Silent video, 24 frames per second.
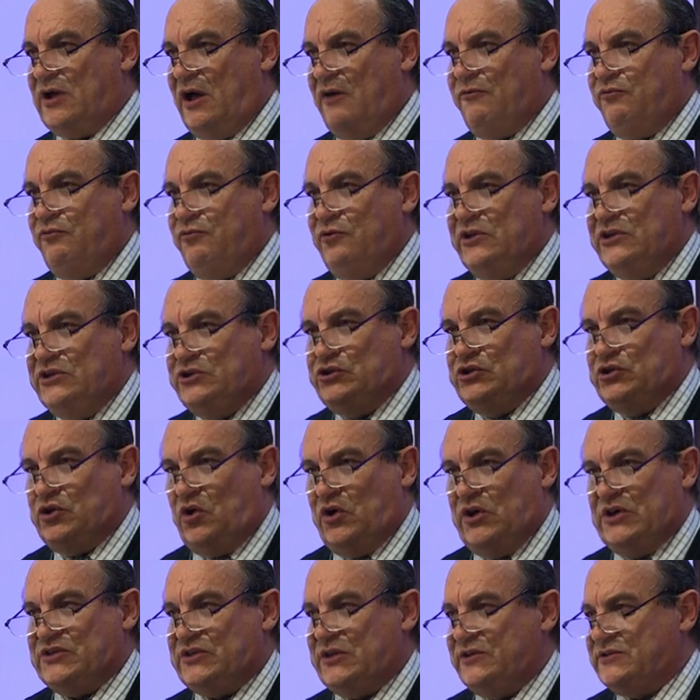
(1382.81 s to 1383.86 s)
of
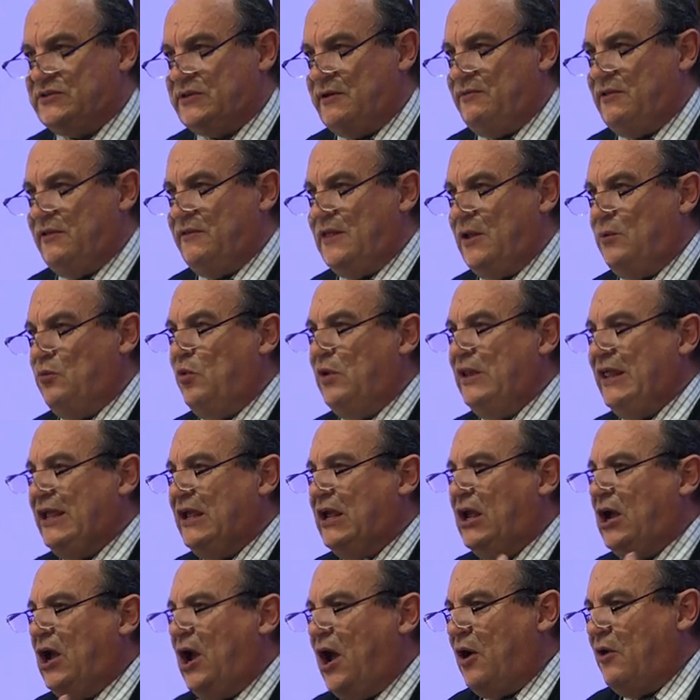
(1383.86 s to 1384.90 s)
rejoicing, something that will
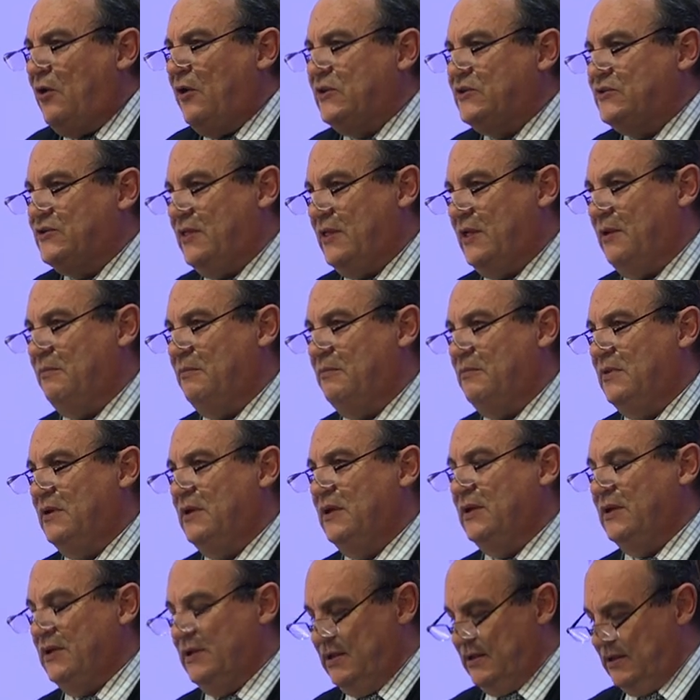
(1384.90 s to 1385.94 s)
encourage them.
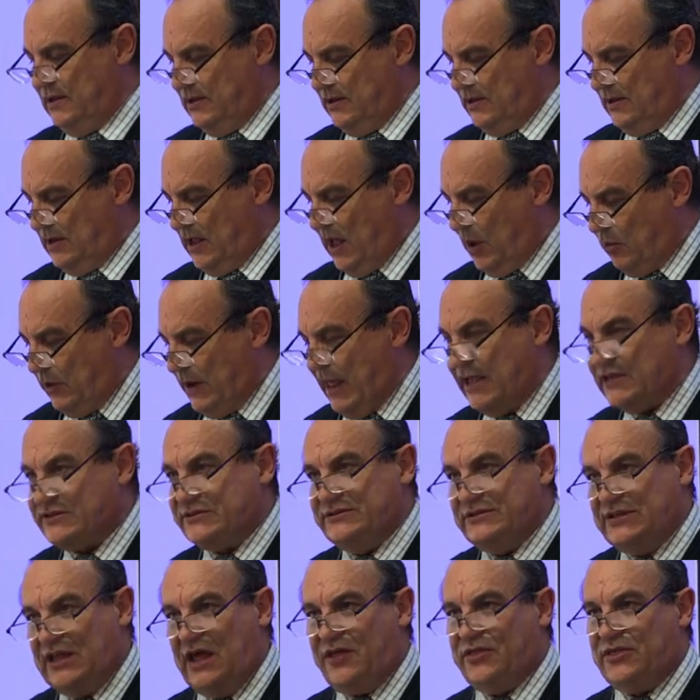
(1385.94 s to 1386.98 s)
I would ask
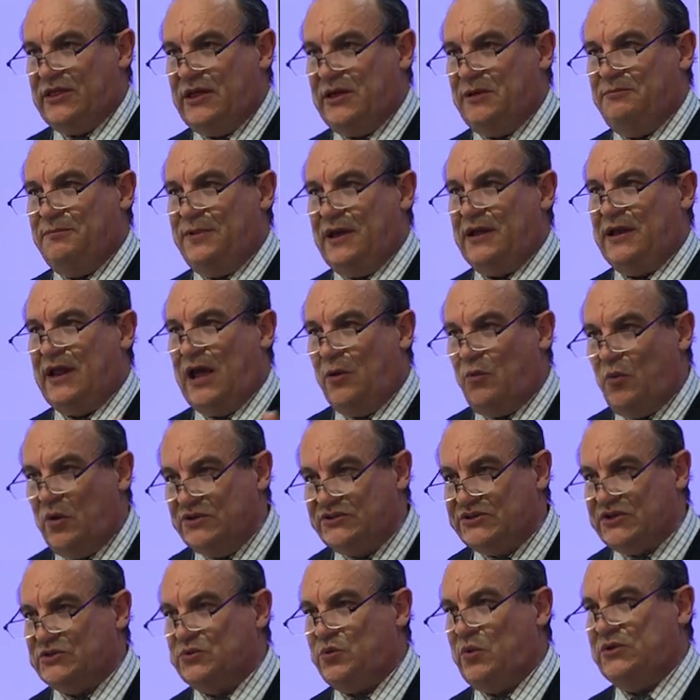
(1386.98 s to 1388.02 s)
nothing, but I
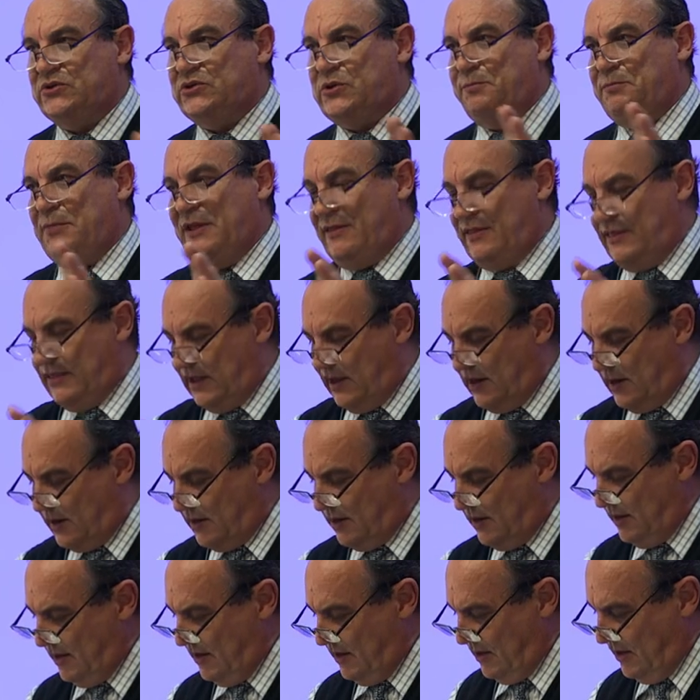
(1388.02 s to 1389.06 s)
just want to be there
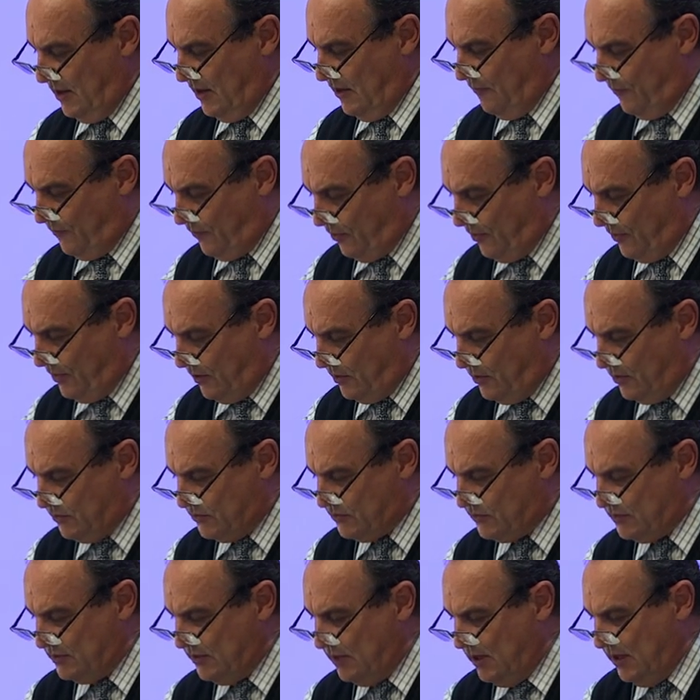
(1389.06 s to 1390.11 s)
for
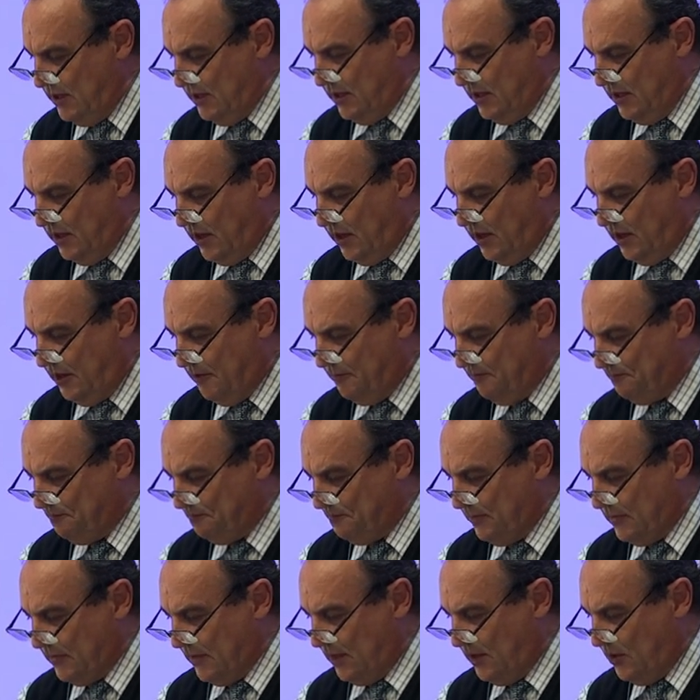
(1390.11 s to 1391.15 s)
those um,
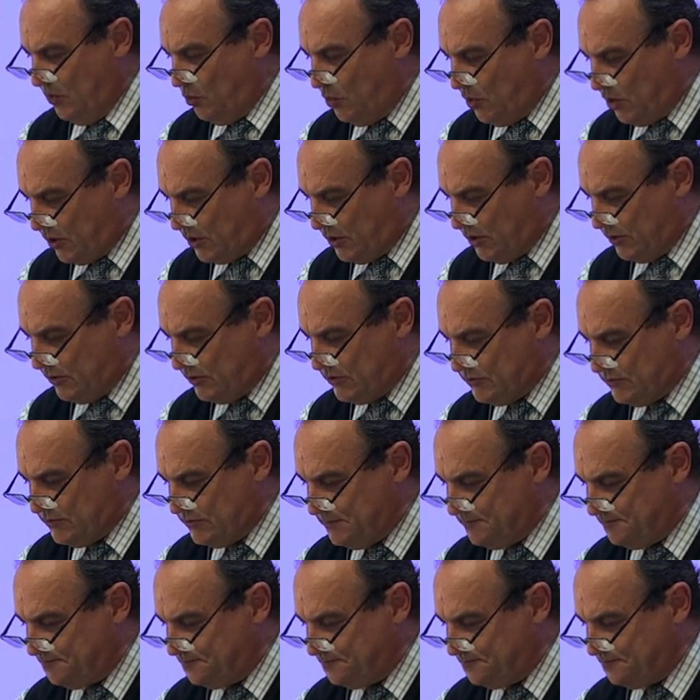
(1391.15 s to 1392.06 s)
workers.